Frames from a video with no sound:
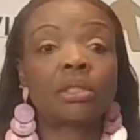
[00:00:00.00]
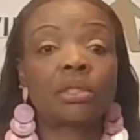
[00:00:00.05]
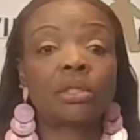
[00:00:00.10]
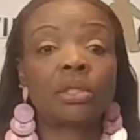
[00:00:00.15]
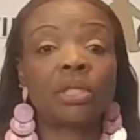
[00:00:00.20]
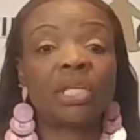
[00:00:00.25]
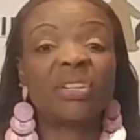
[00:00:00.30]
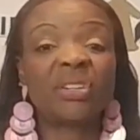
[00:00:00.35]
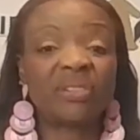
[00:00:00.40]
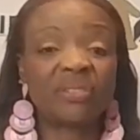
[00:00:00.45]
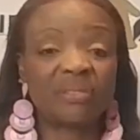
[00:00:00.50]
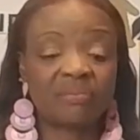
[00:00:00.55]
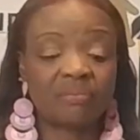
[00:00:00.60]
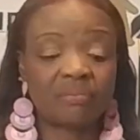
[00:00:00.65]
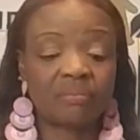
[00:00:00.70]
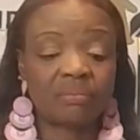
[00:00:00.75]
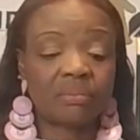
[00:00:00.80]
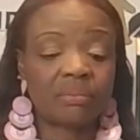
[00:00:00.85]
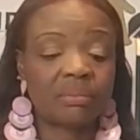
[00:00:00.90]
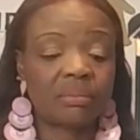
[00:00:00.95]
to learn
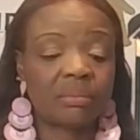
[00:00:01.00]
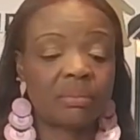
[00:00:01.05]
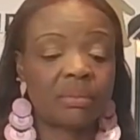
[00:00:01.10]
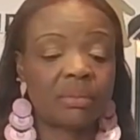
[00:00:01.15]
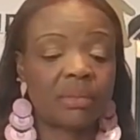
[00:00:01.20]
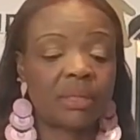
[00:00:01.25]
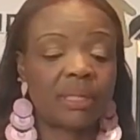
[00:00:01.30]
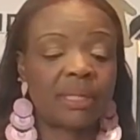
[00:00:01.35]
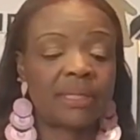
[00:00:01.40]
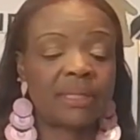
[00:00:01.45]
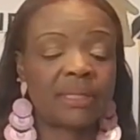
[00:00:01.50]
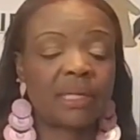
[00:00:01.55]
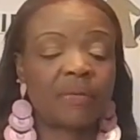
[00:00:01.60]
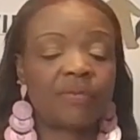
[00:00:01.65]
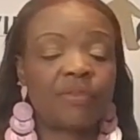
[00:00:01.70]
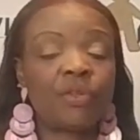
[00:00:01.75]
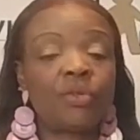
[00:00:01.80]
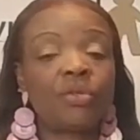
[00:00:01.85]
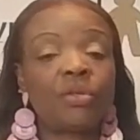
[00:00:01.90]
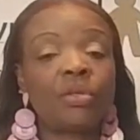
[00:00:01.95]
instead
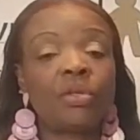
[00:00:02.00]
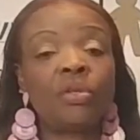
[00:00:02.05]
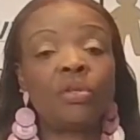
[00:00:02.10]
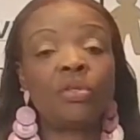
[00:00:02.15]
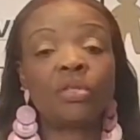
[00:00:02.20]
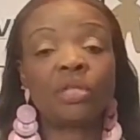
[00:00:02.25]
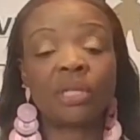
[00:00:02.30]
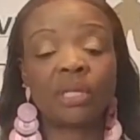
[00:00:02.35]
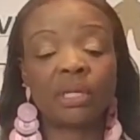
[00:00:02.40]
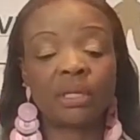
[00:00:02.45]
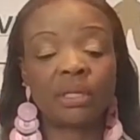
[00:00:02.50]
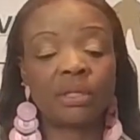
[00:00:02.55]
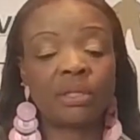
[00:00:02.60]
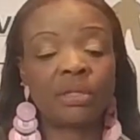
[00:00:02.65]
of using our